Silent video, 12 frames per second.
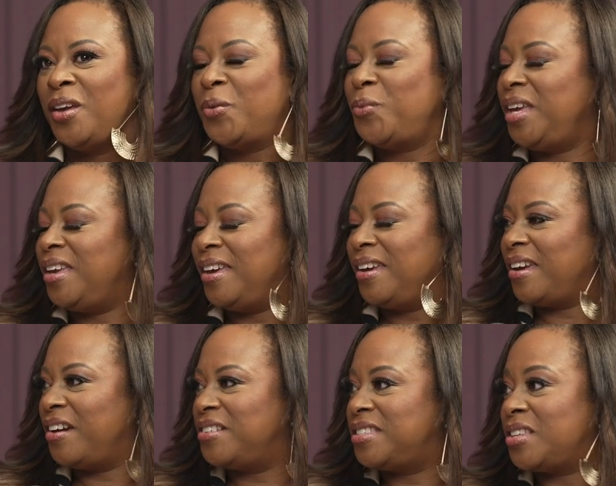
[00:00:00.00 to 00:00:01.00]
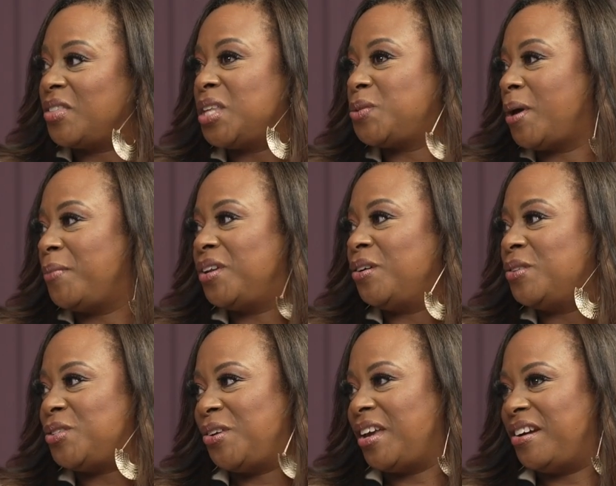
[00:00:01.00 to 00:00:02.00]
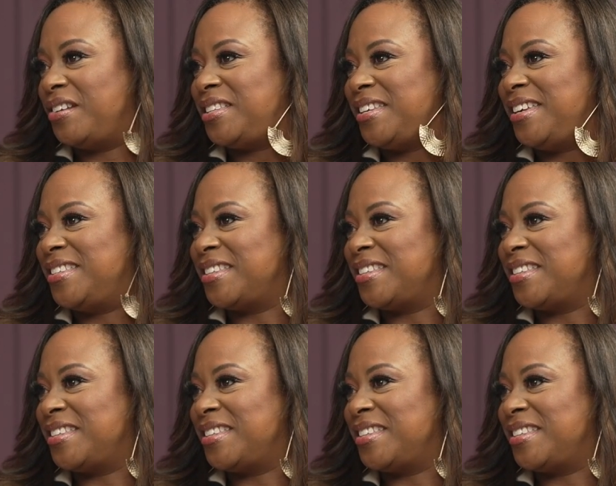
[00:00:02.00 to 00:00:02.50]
we can't guarantee. So that's why we don't do guarantees.